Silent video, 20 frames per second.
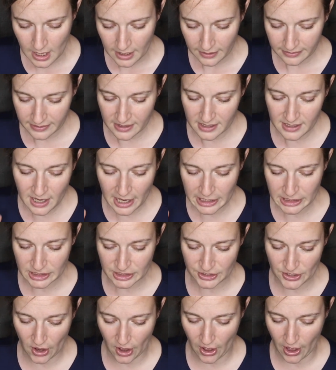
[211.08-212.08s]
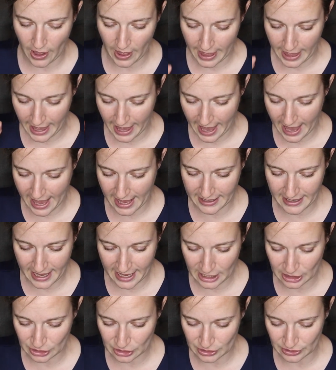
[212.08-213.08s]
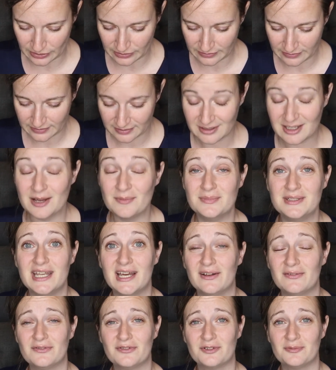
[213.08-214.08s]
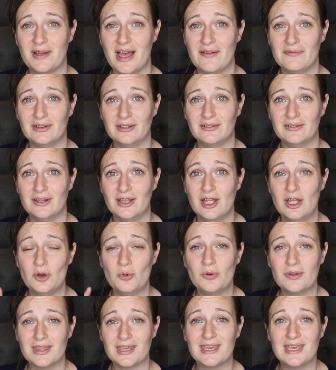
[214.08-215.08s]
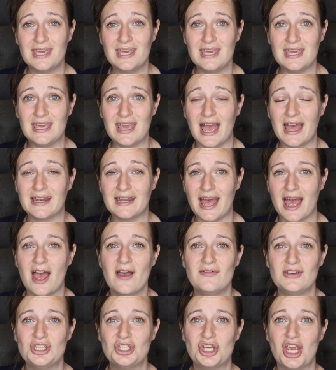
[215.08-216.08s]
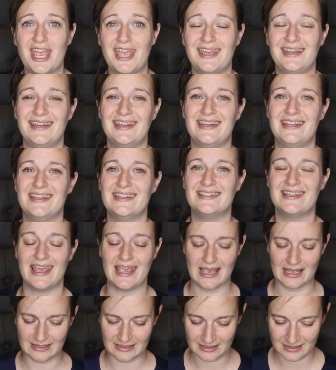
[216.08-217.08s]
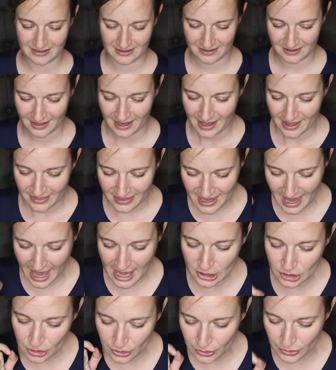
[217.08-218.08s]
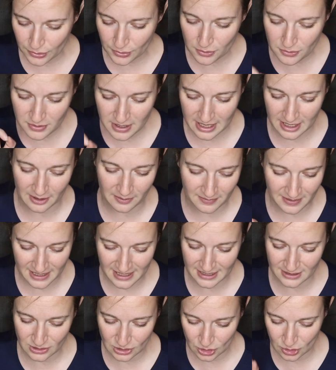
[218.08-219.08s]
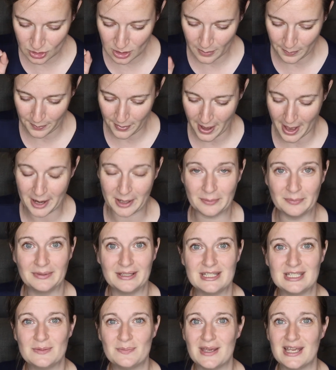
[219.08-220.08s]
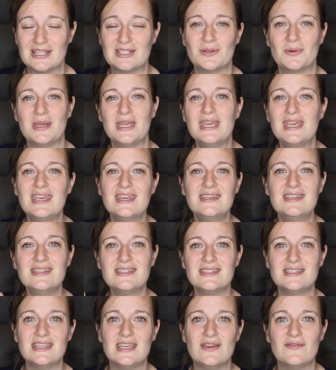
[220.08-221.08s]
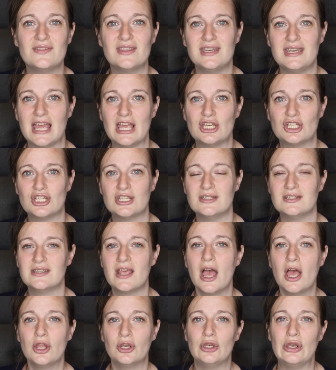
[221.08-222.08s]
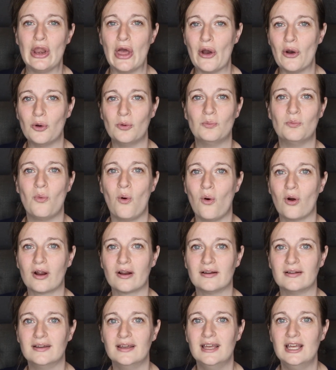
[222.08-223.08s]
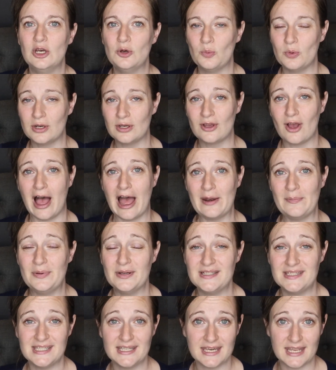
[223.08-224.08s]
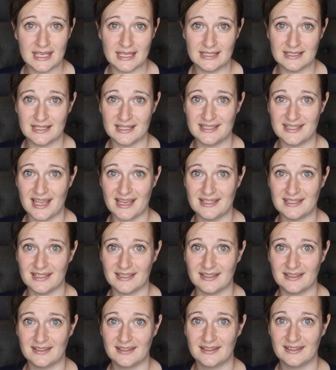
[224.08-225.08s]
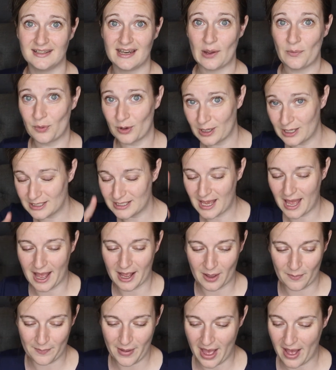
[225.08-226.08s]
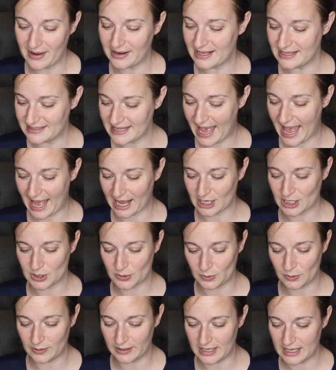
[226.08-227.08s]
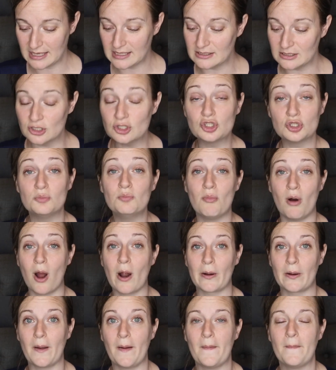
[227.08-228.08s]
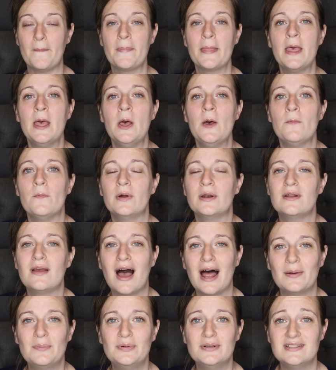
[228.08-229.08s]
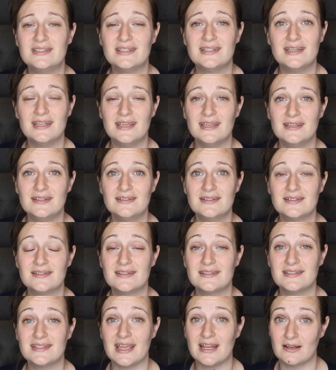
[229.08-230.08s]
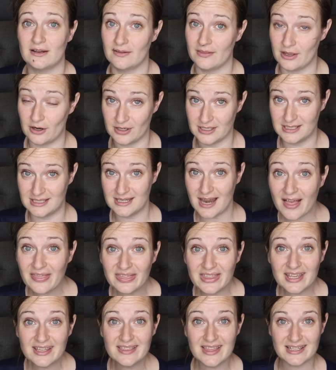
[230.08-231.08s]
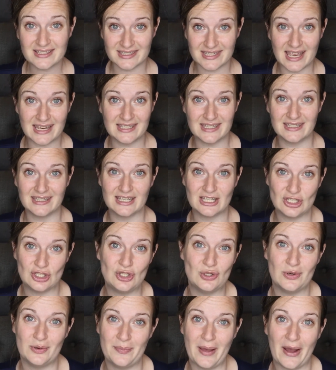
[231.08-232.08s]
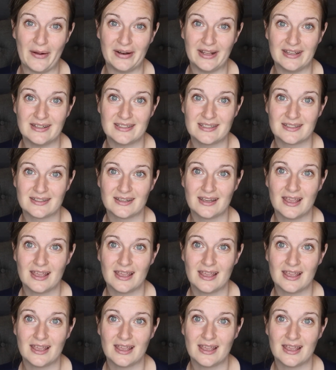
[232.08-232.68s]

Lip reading: Then I saw an angel come down from heaven with a key and a heavy chain in his hand. The angel threw him into the bottomless pit so he could deceive the nations no more. When God puts an end to Satan, and we're going to talk about his actual end tomorrow. When God puts an end to Satan, there is nothing that Satan can do about it.